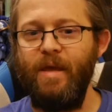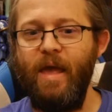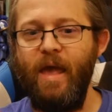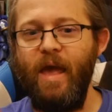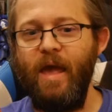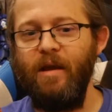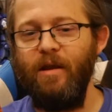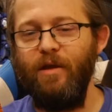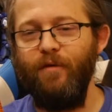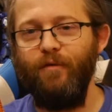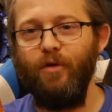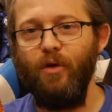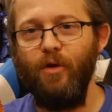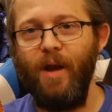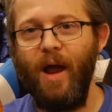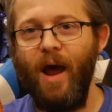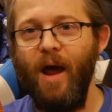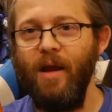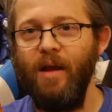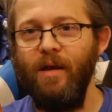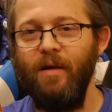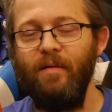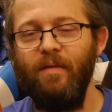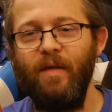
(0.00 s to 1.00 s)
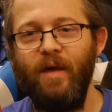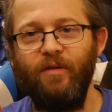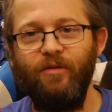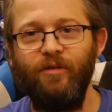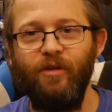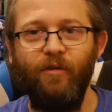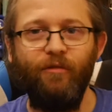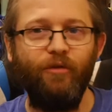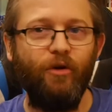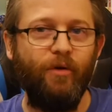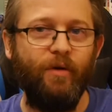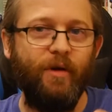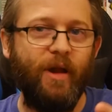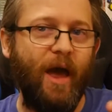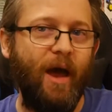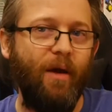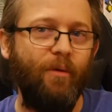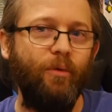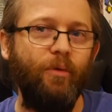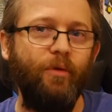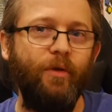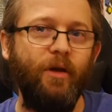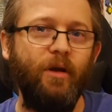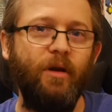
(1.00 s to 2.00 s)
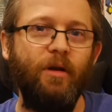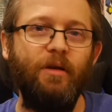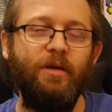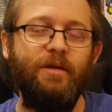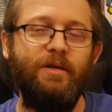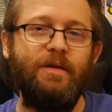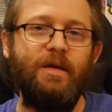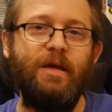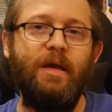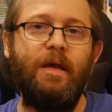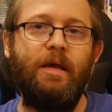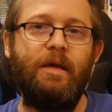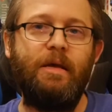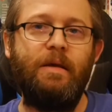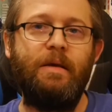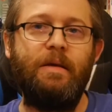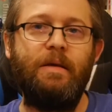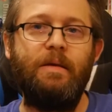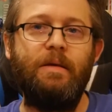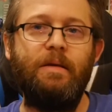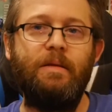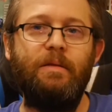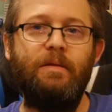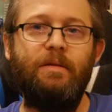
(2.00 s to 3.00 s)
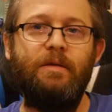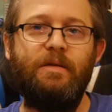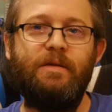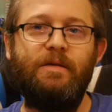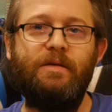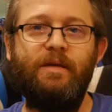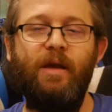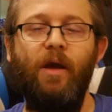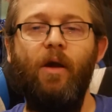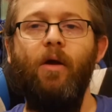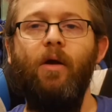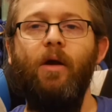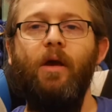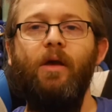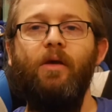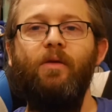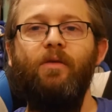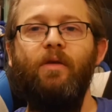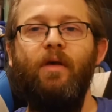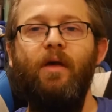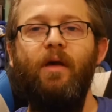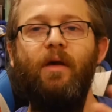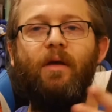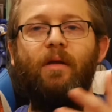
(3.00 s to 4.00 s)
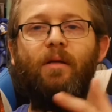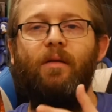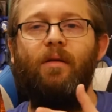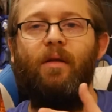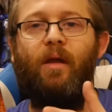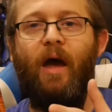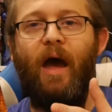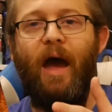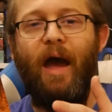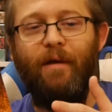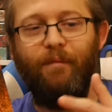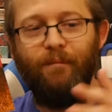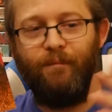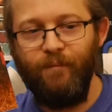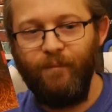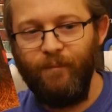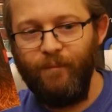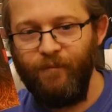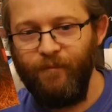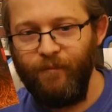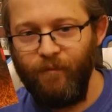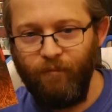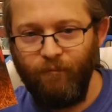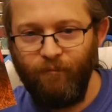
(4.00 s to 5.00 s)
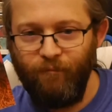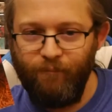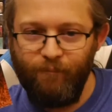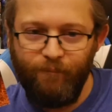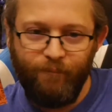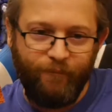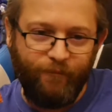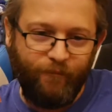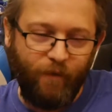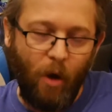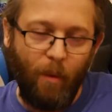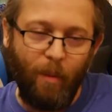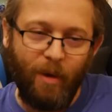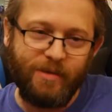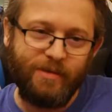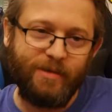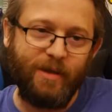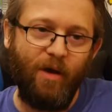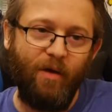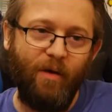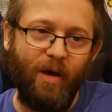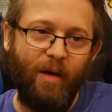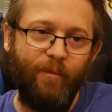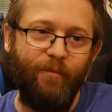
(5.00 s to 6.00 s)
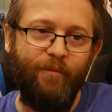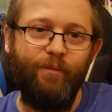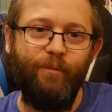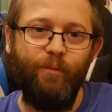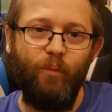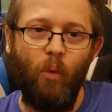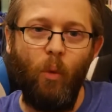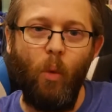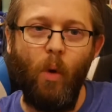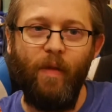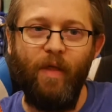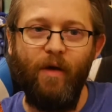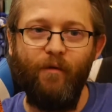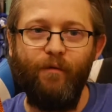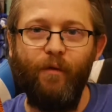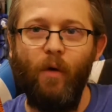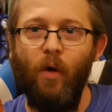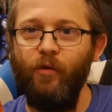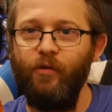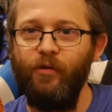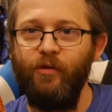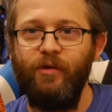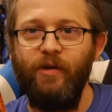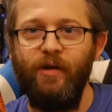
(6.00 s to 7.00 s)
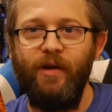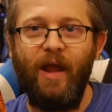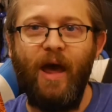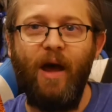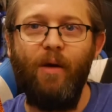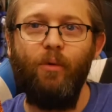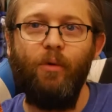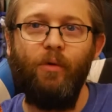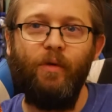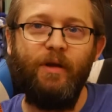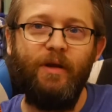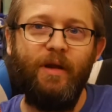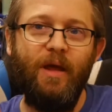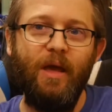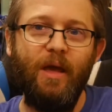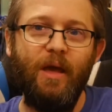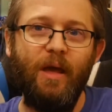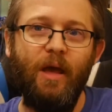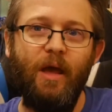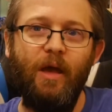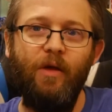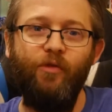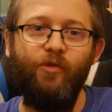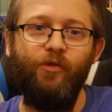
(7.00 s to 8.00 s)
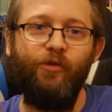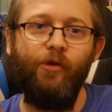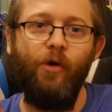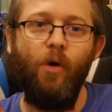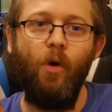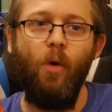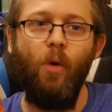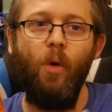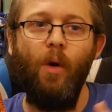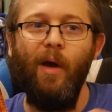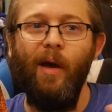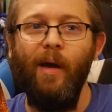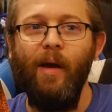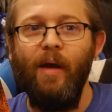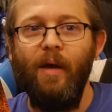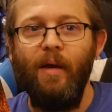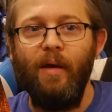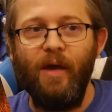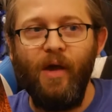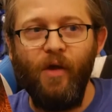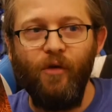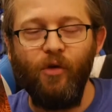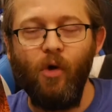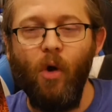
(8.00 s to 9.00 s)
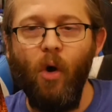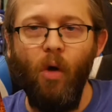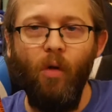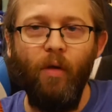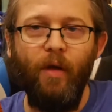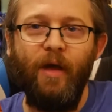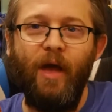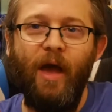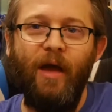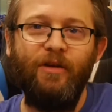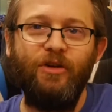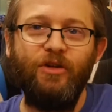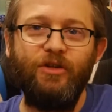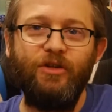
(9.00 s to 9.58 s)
if you're not into that stuff, you're not really going to dig this series. And I'm the one that falls into not really digging it. So as a whole, like,